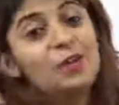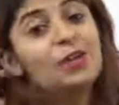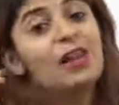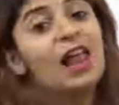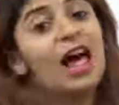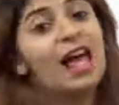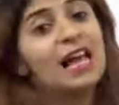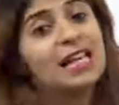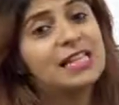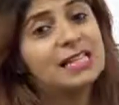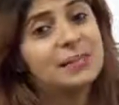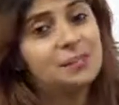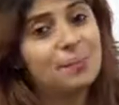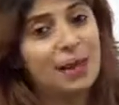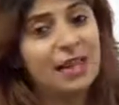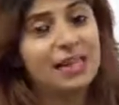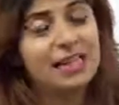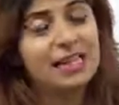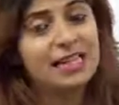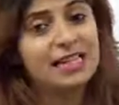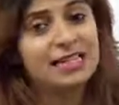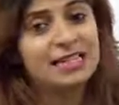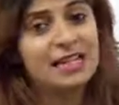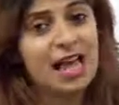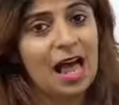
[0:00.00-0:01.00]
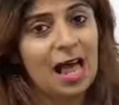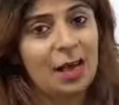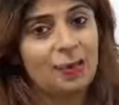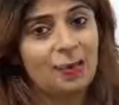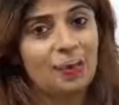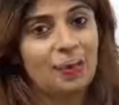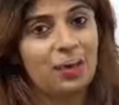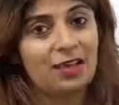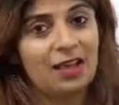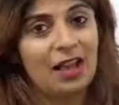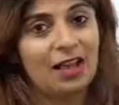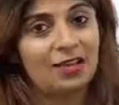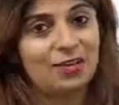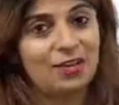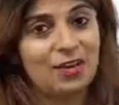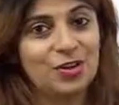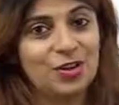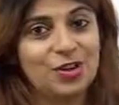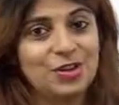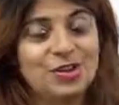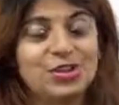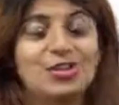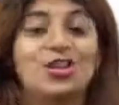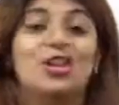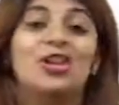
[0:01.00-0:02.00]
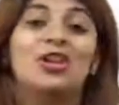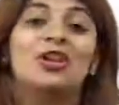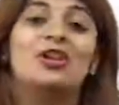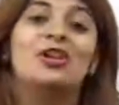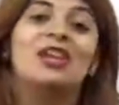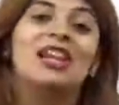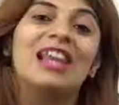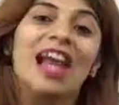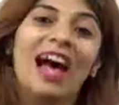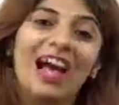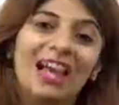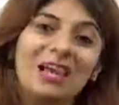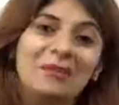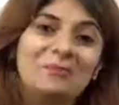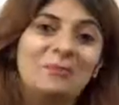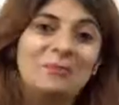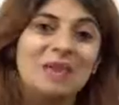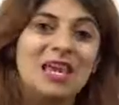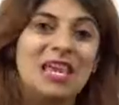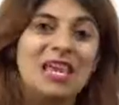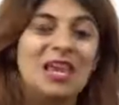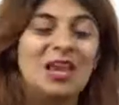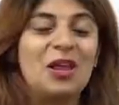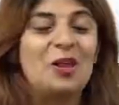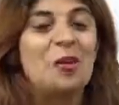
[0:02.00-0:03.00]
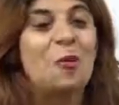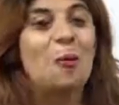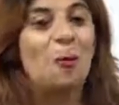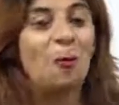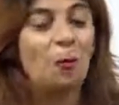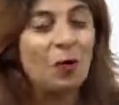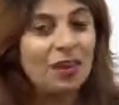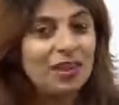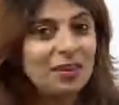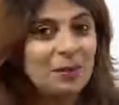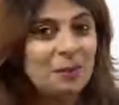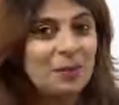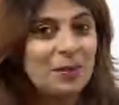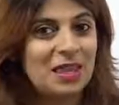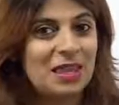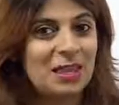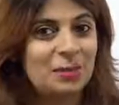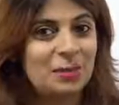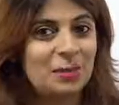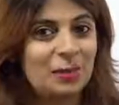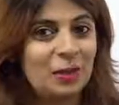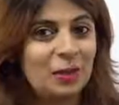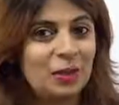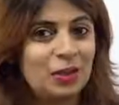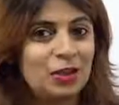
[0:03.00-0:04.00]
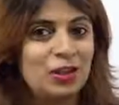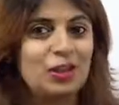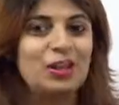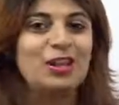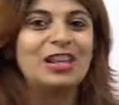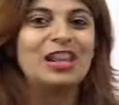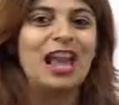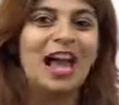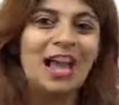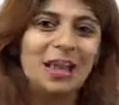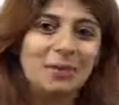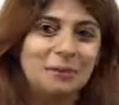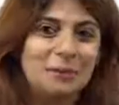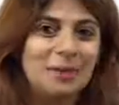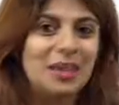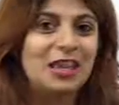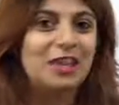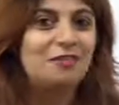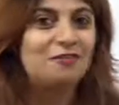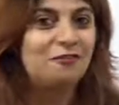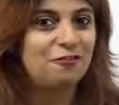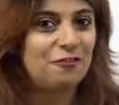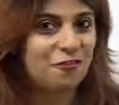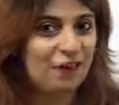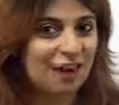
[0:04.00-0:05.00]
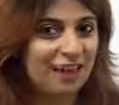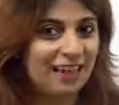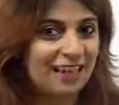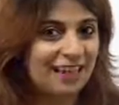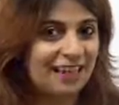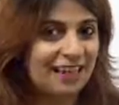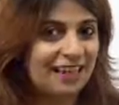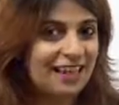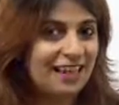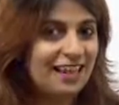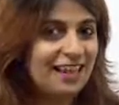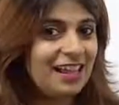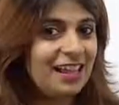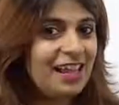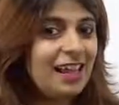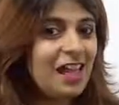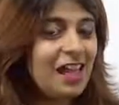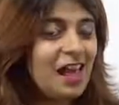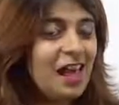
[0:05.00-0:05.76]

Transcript: like spending time with others, you like being with people, you like being friendly,